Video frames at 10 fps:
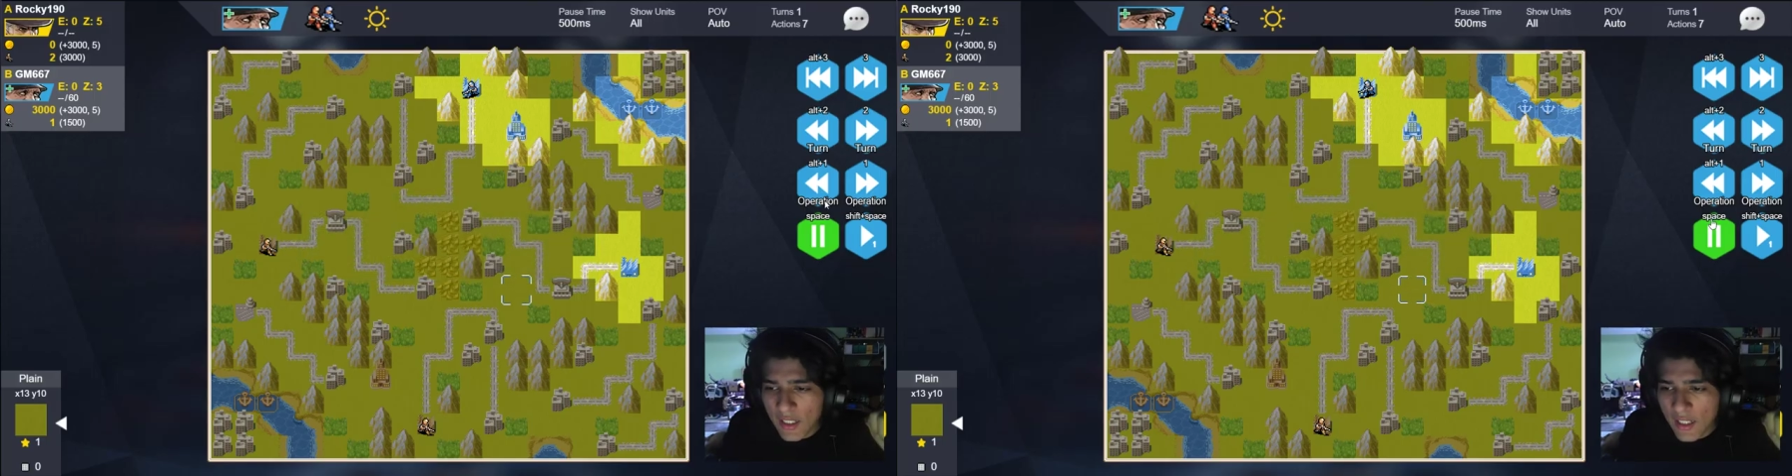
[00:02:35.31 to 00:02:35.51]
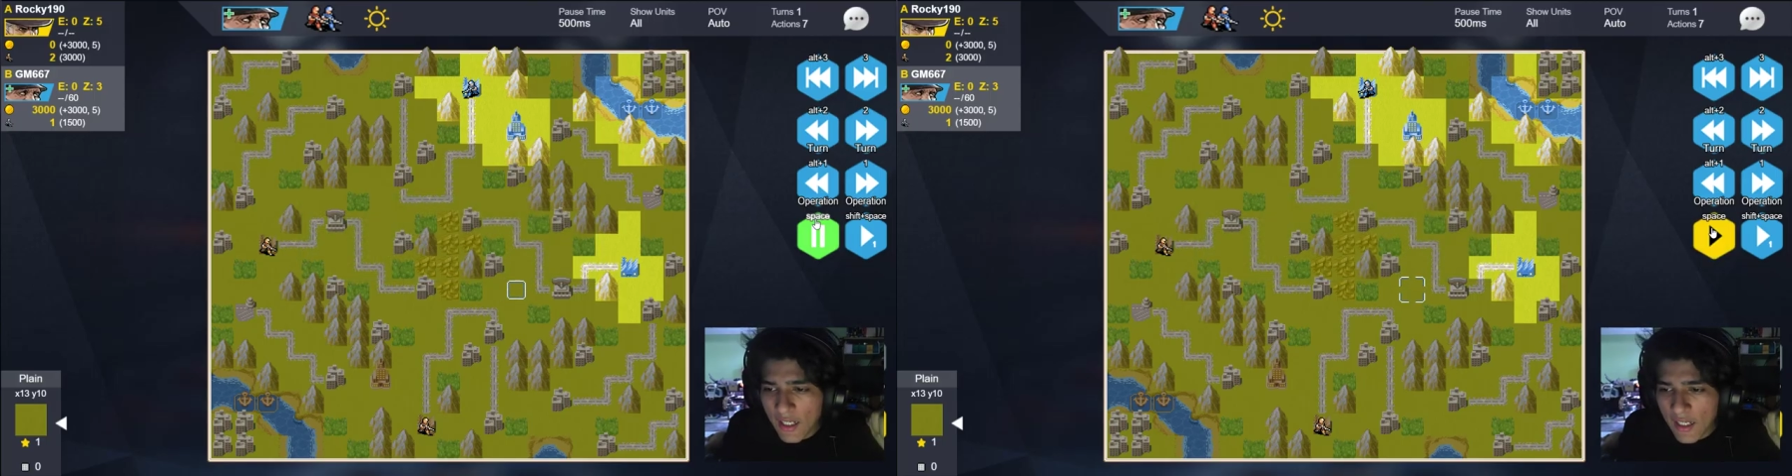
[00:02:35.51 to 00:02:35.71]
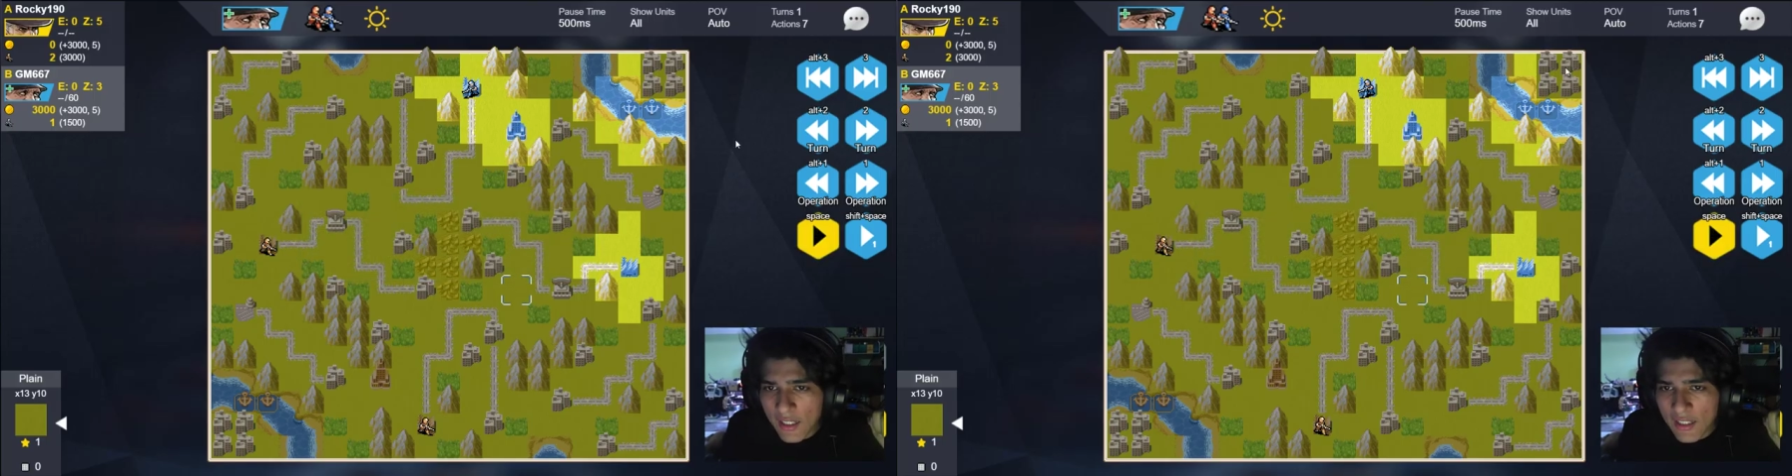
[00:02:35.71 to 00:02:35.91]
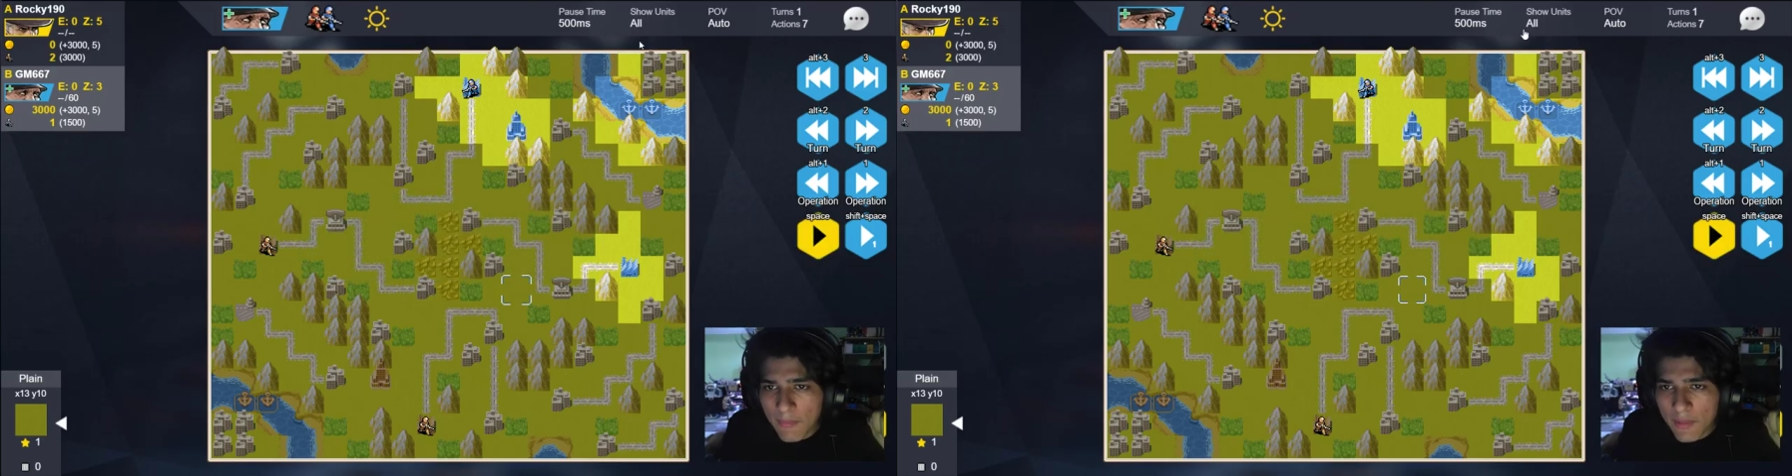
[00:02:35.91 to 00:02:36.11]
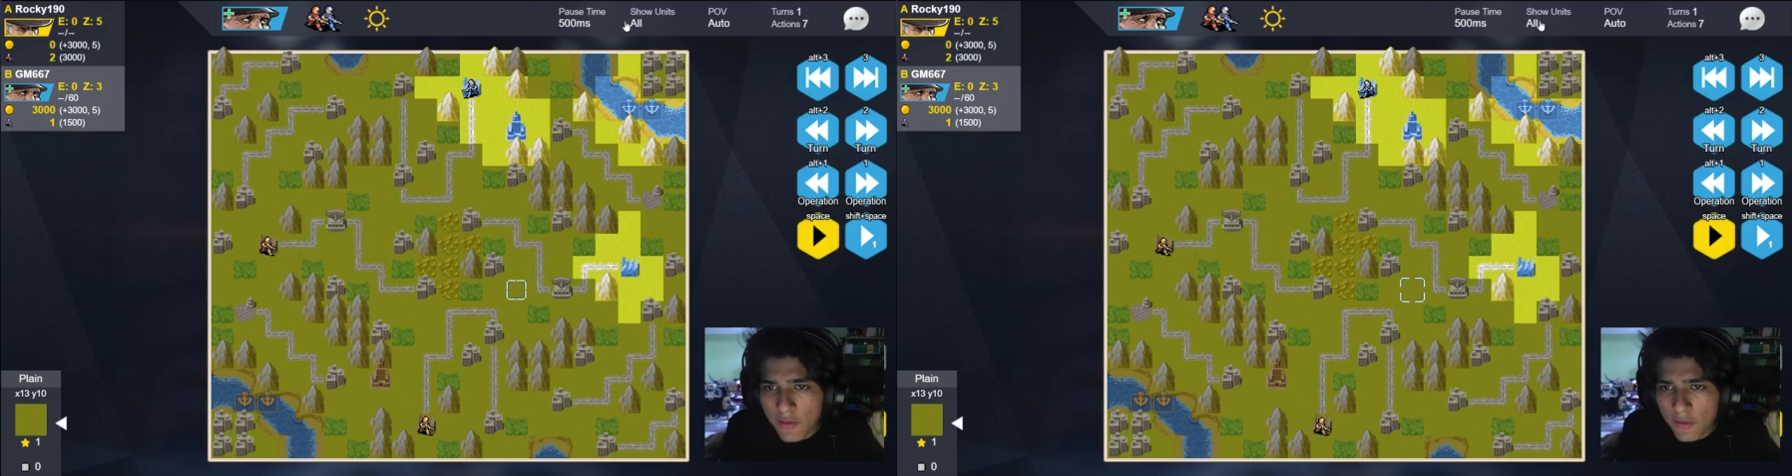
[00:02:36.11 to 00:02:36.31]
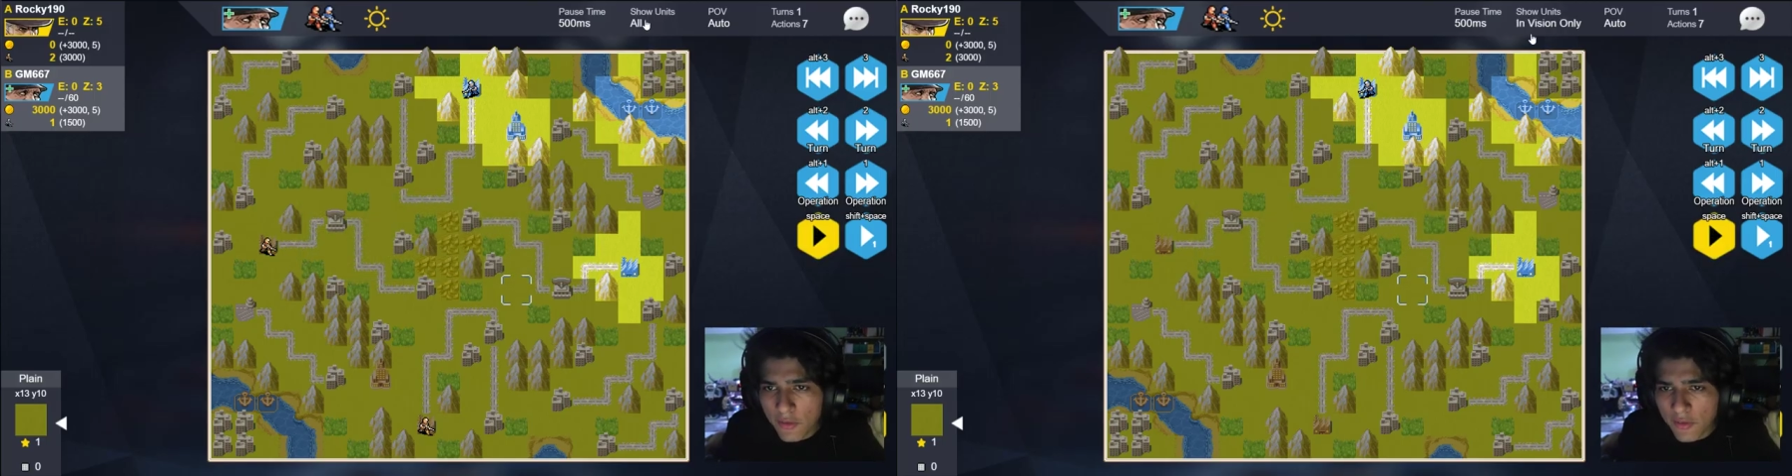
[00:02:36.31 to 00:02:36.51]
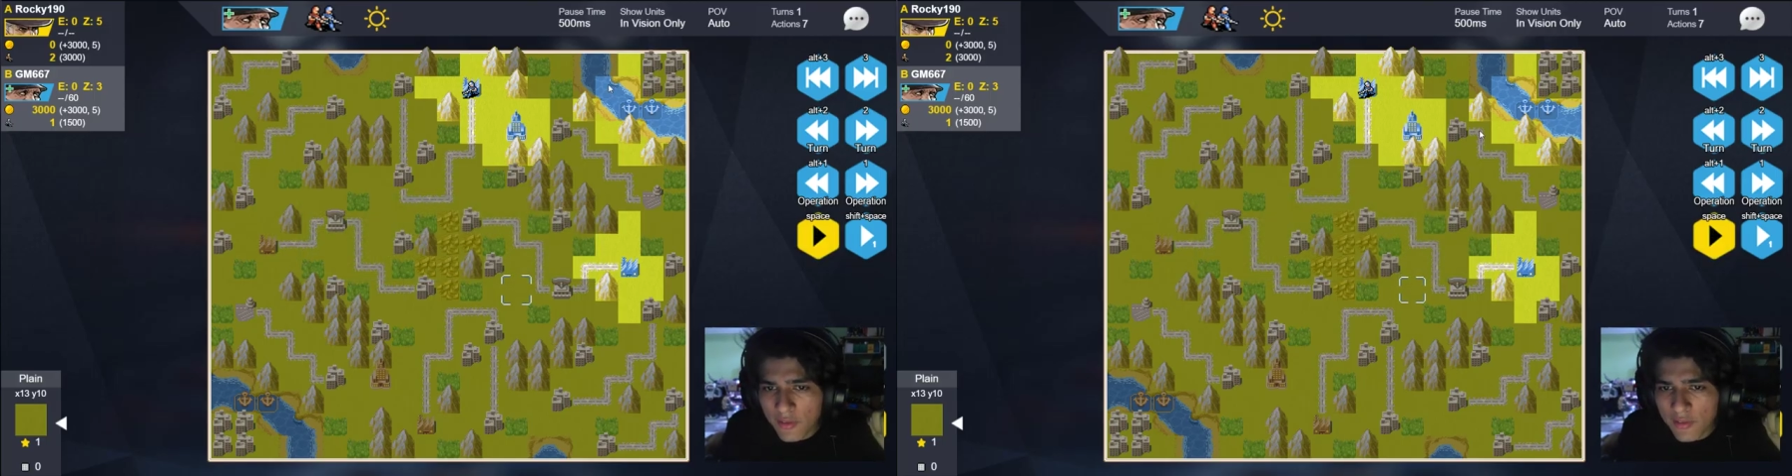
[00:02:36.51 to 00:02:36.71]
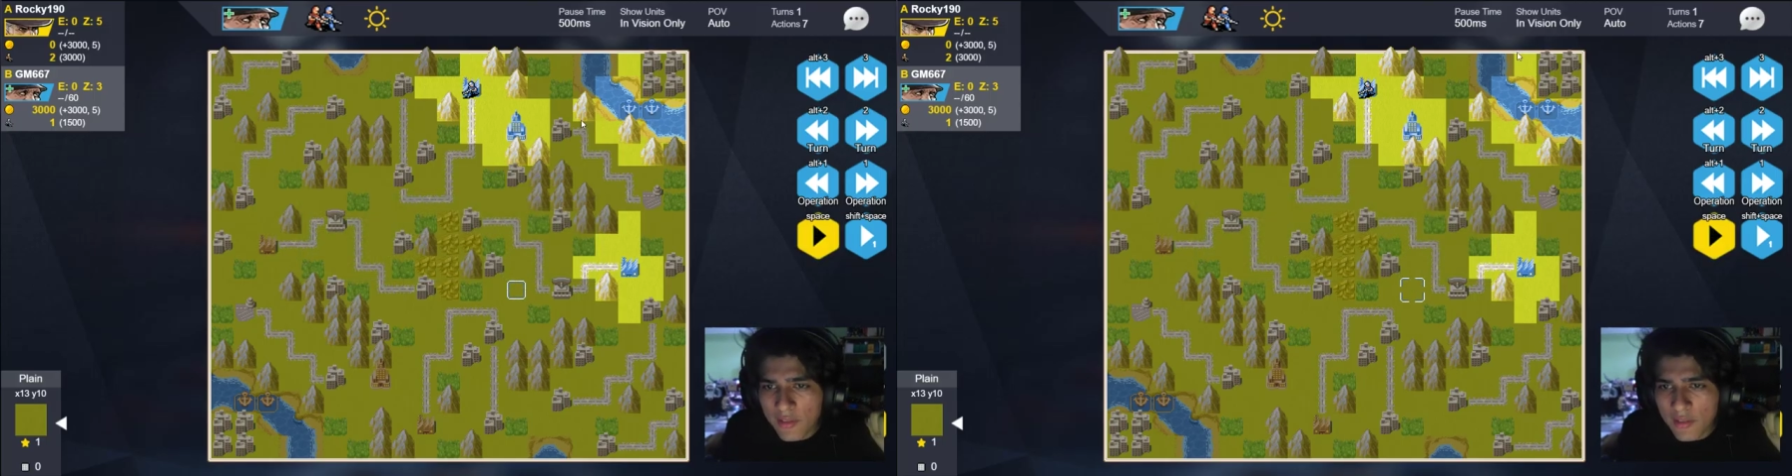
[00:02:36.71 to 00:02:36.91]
Let me just